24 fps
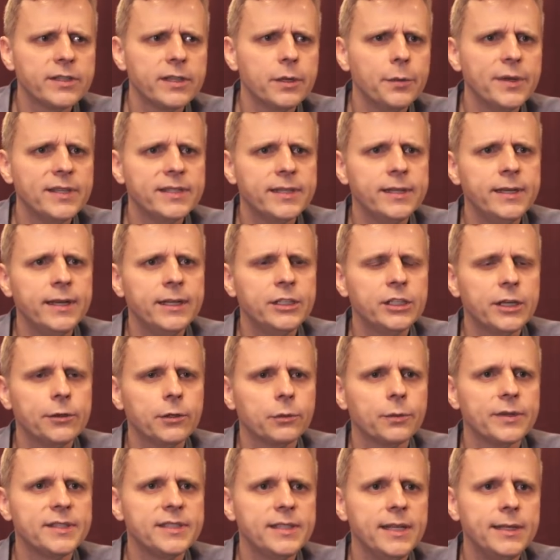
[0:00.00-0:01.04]
and then we send each other
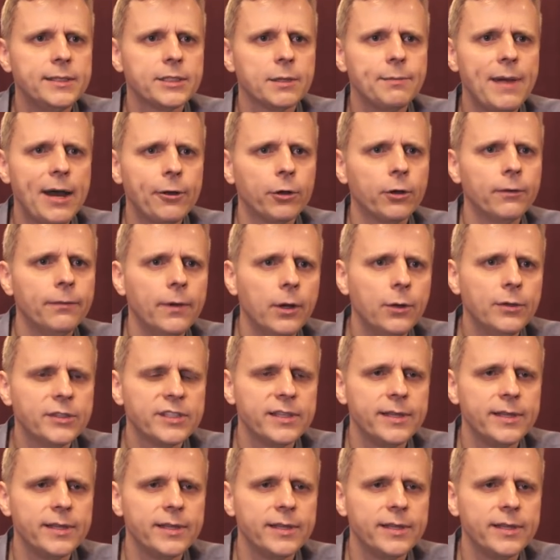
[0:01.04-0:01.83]
receipts about our votes,